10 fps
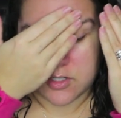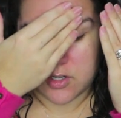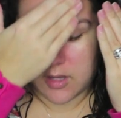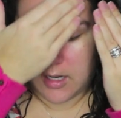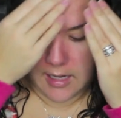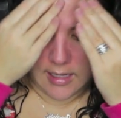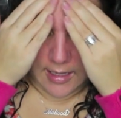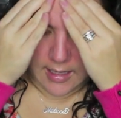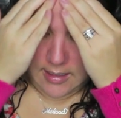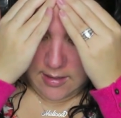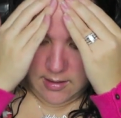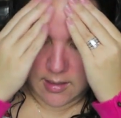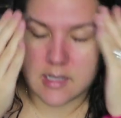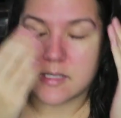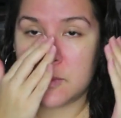sure that I get
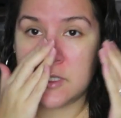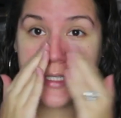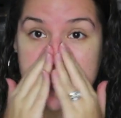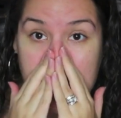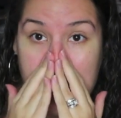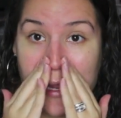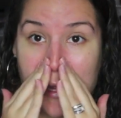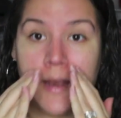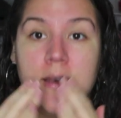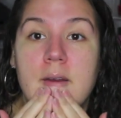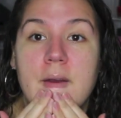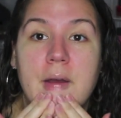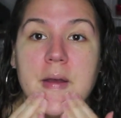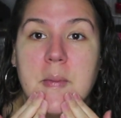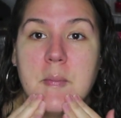as much as I can
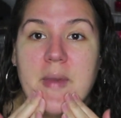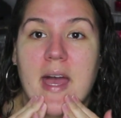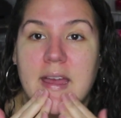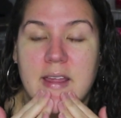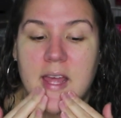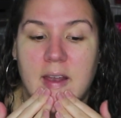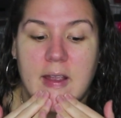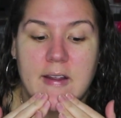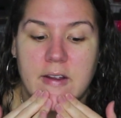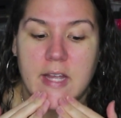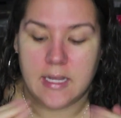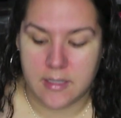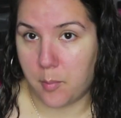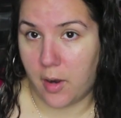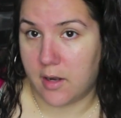matte in that area.
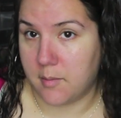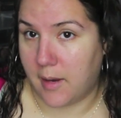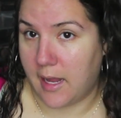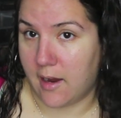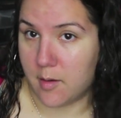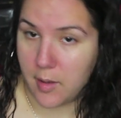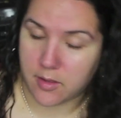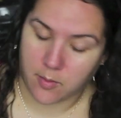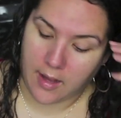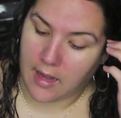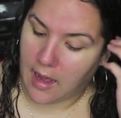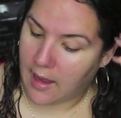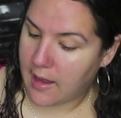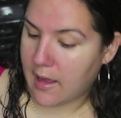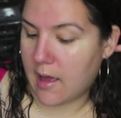Pardon my hair, by the way.
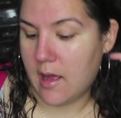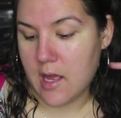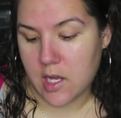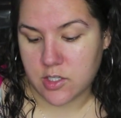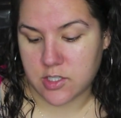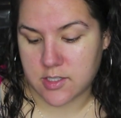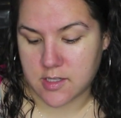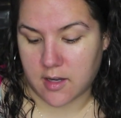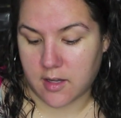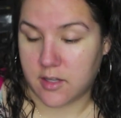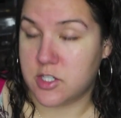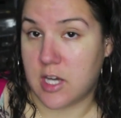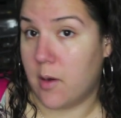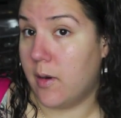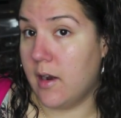I just got out of the
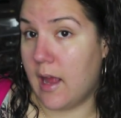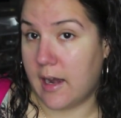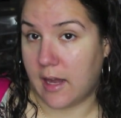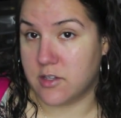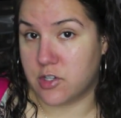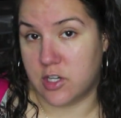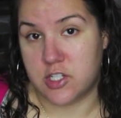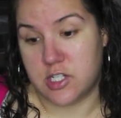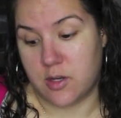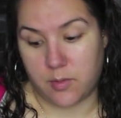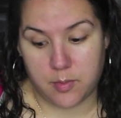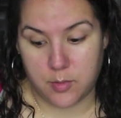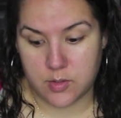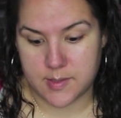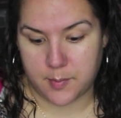shower and I scrunched it with
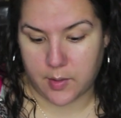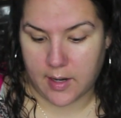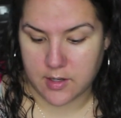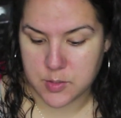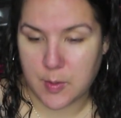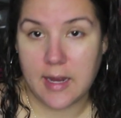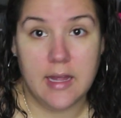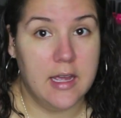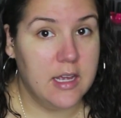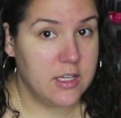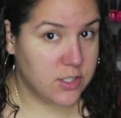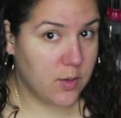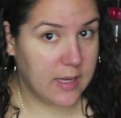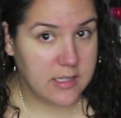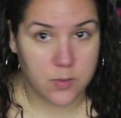mousse and put hairspray, so
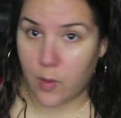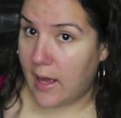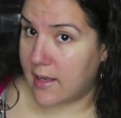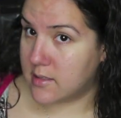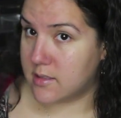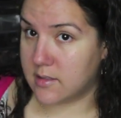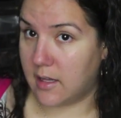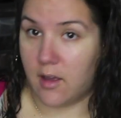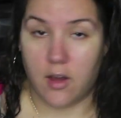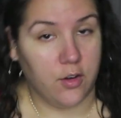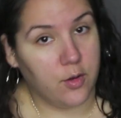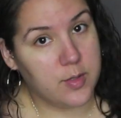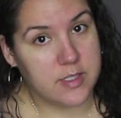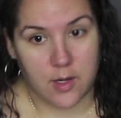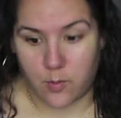it's wet, like
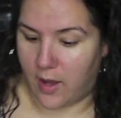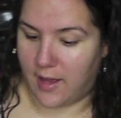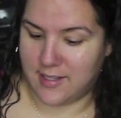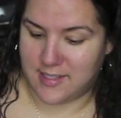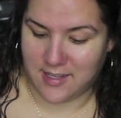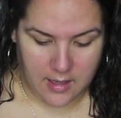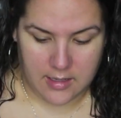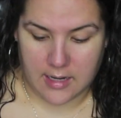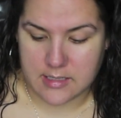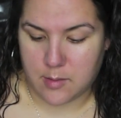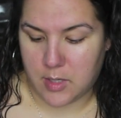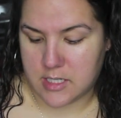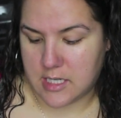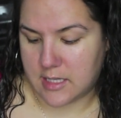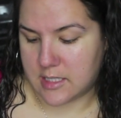100% wet. Next, I'm going to
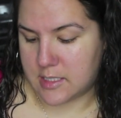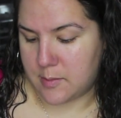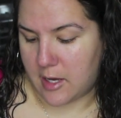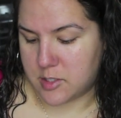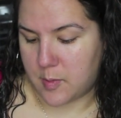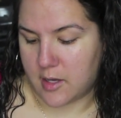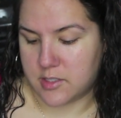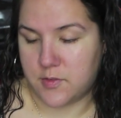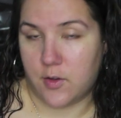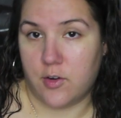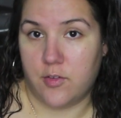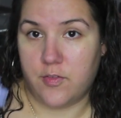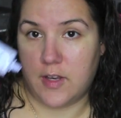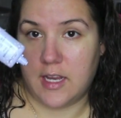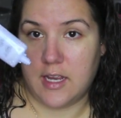take the Smashbox Photo
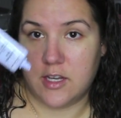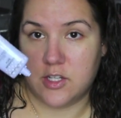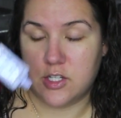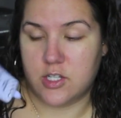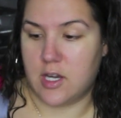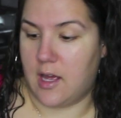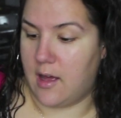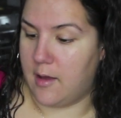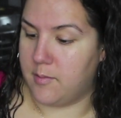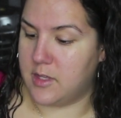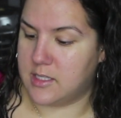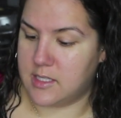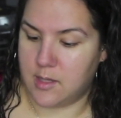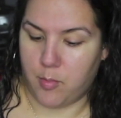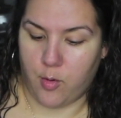Finish. This is
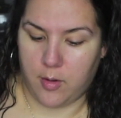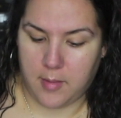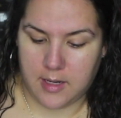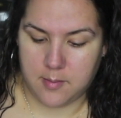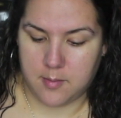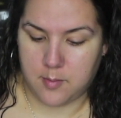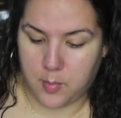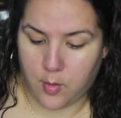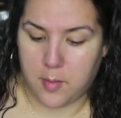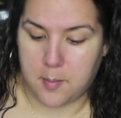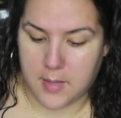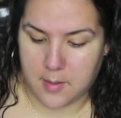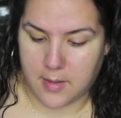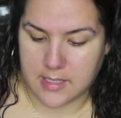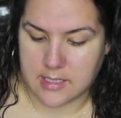the Pore
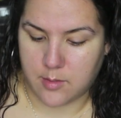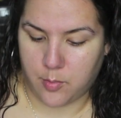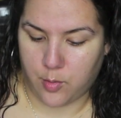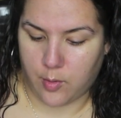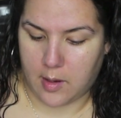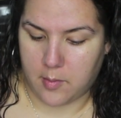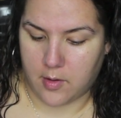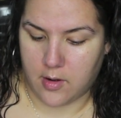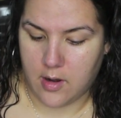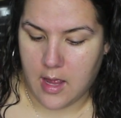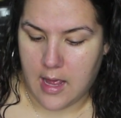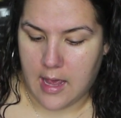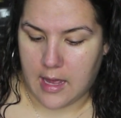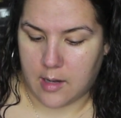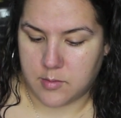Minimizing Primer,
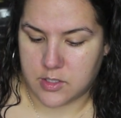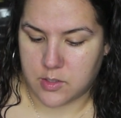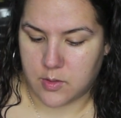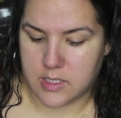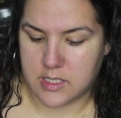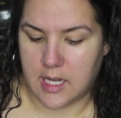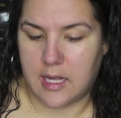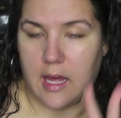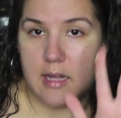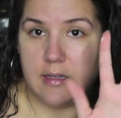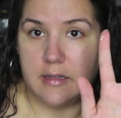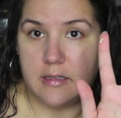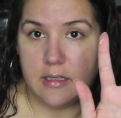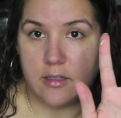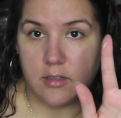and I'm just going to take a
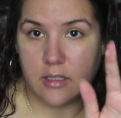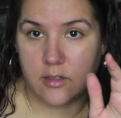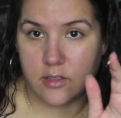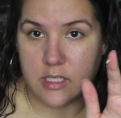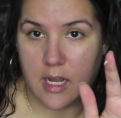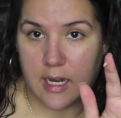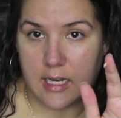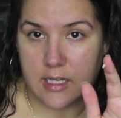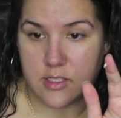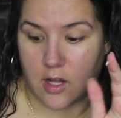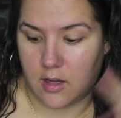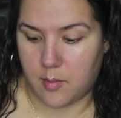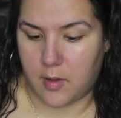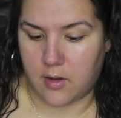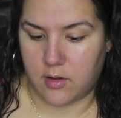little tiny
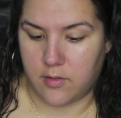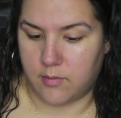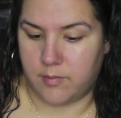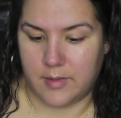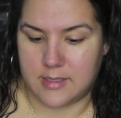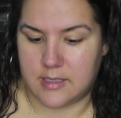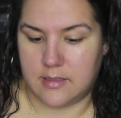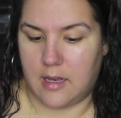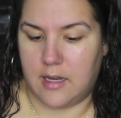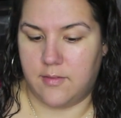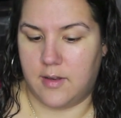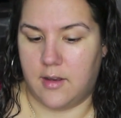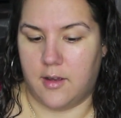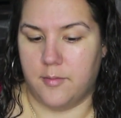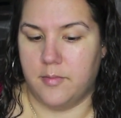dollop. I don't even, it's not even
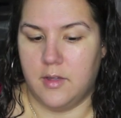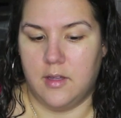a